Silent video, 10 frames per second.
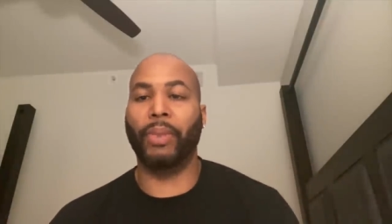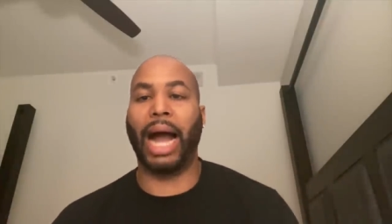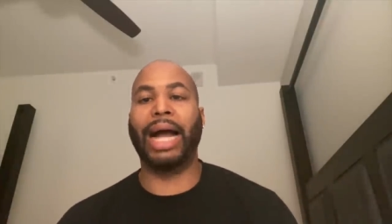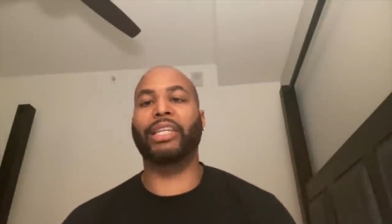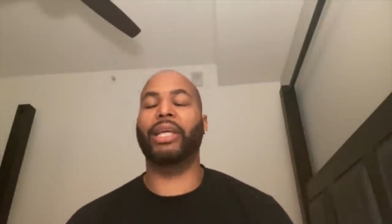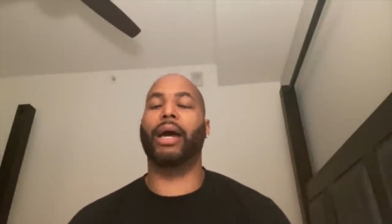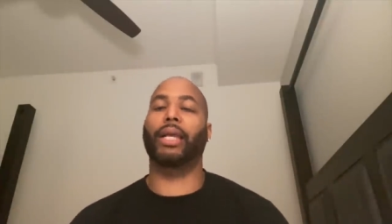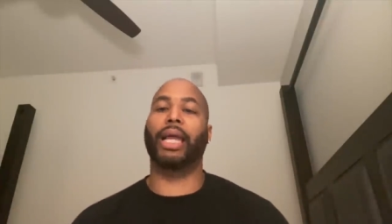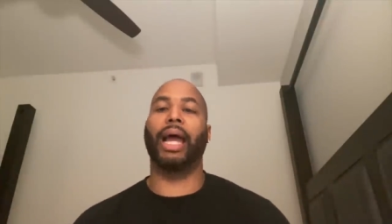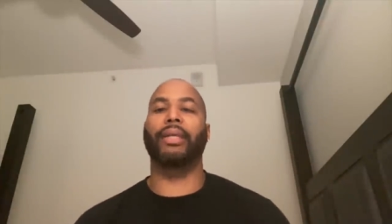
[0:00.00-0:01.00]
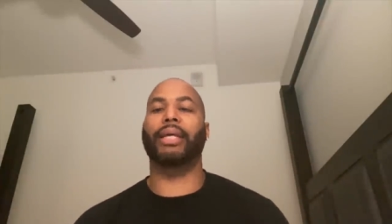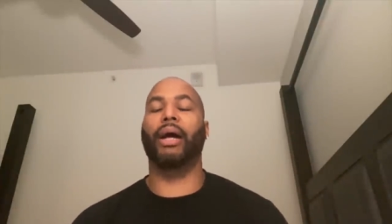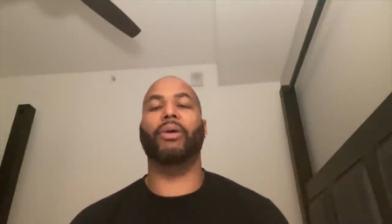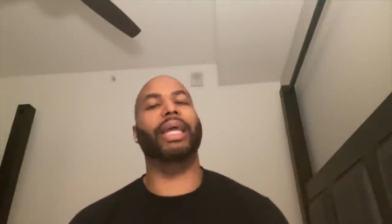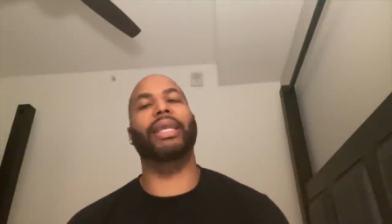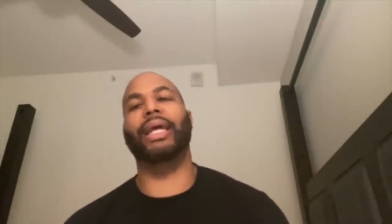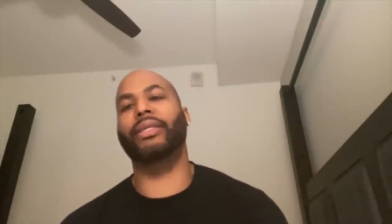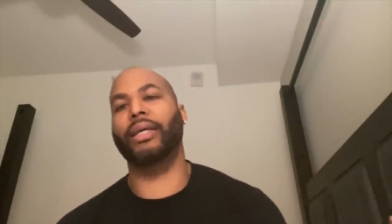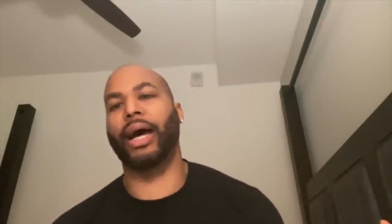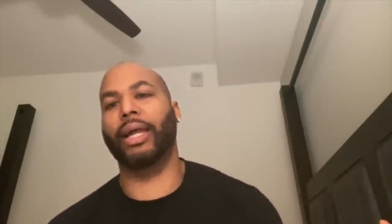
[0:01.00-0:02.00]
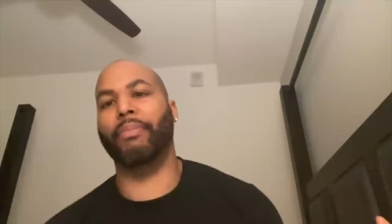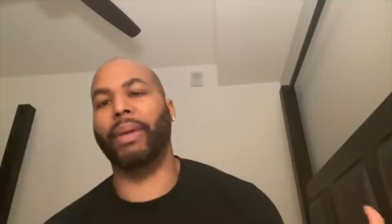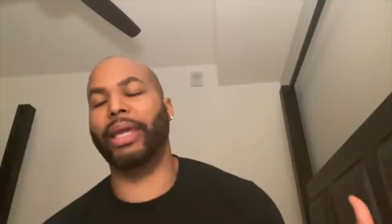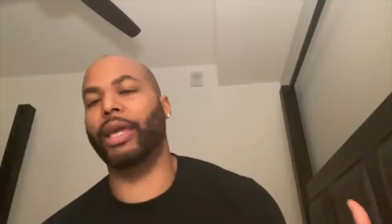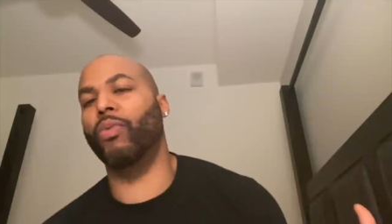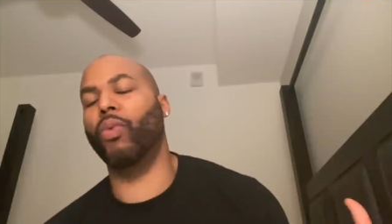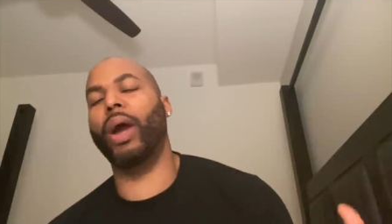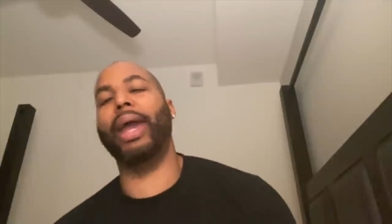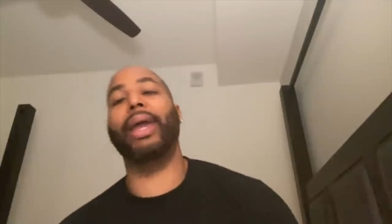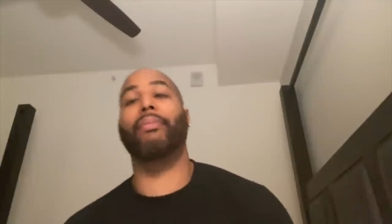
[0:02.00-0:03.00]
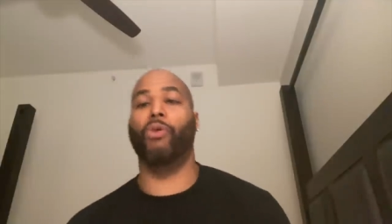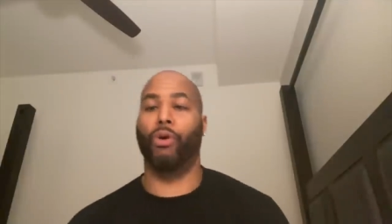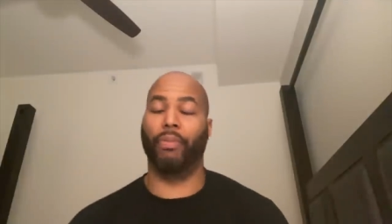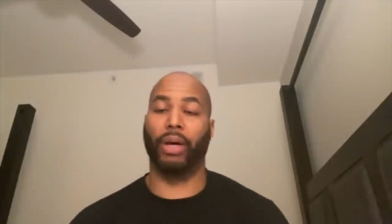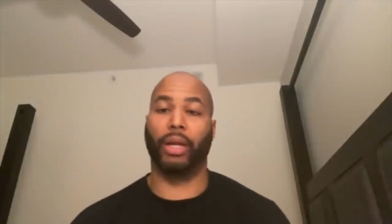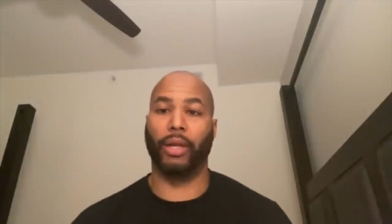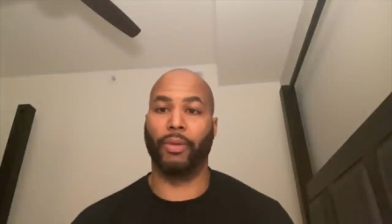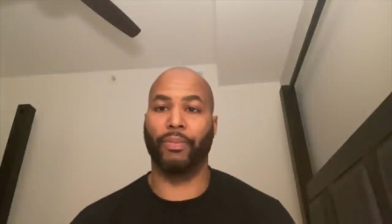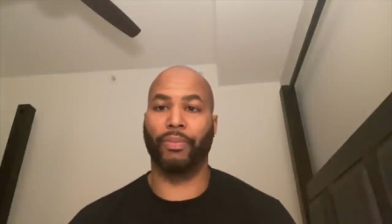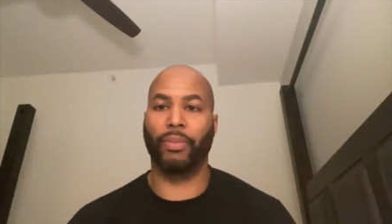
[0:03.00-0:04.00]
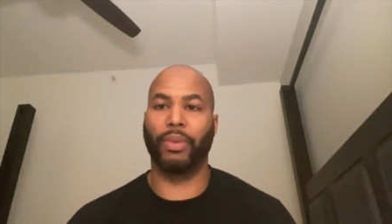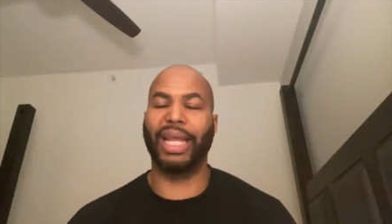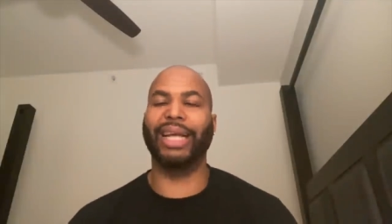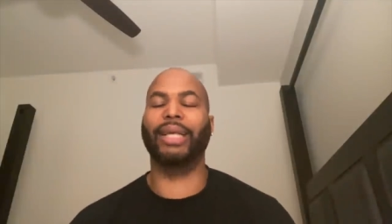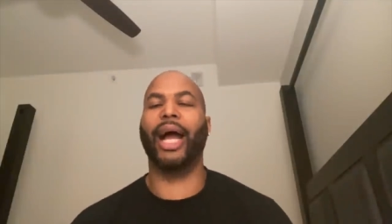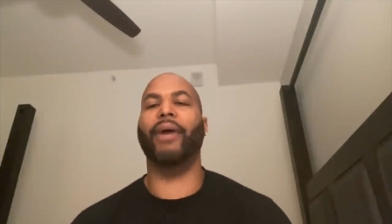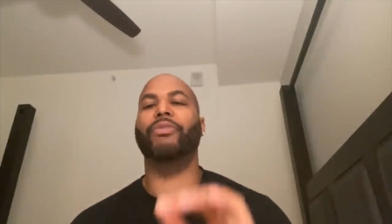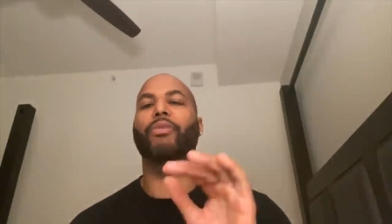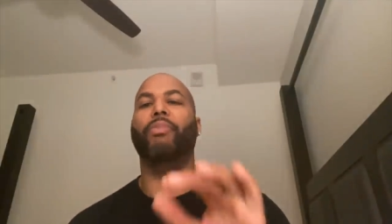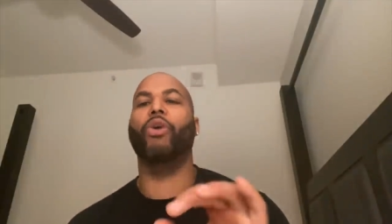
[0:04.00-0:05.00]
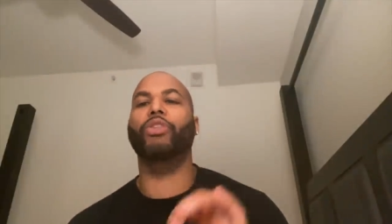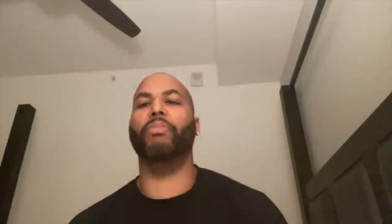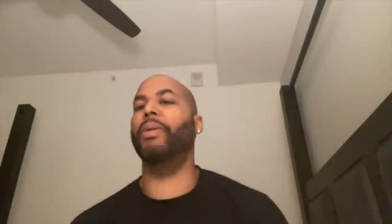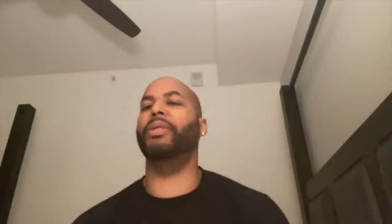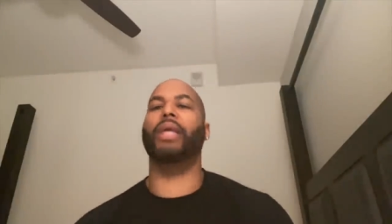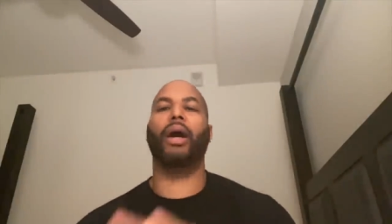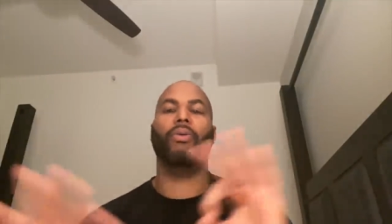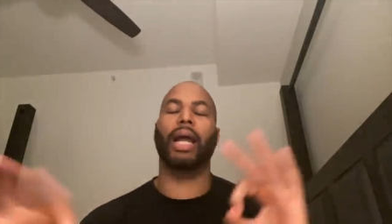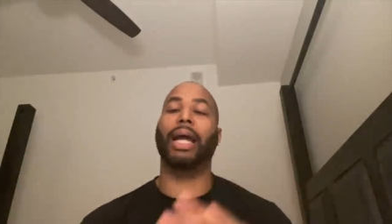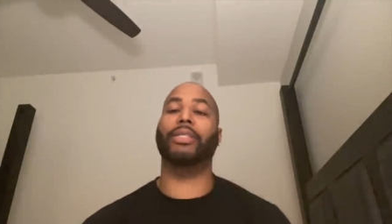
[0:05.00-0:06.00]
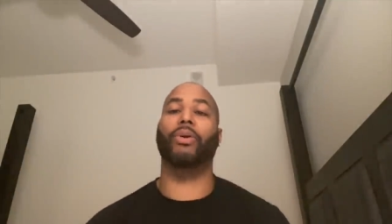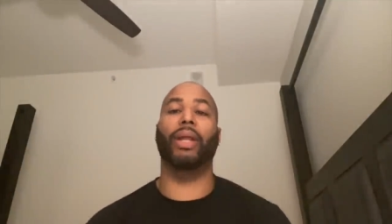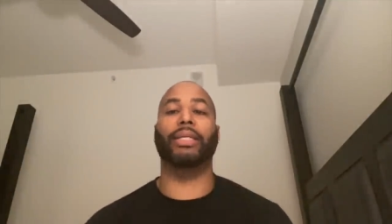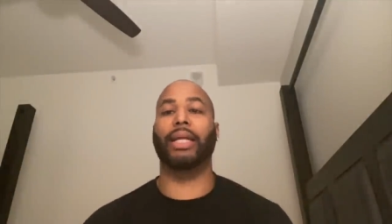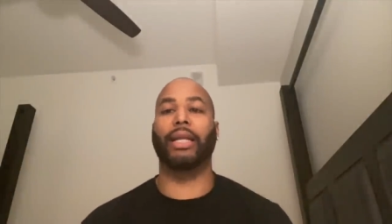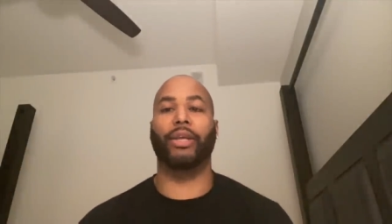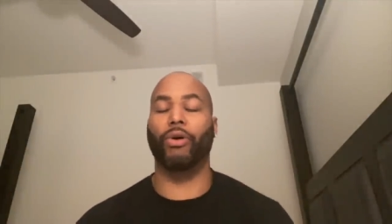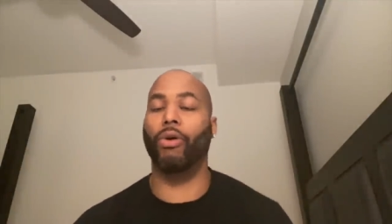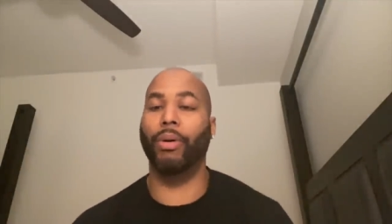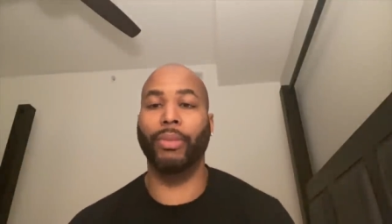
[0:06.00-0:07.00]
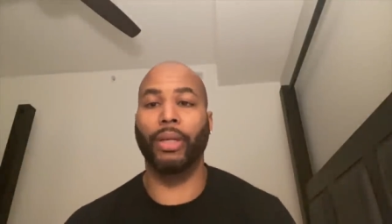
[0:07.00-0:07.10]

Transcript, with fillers: I shouted guys out and they started making way more money. That's how I'm supposed to be, but y'all guys know that's not the norm.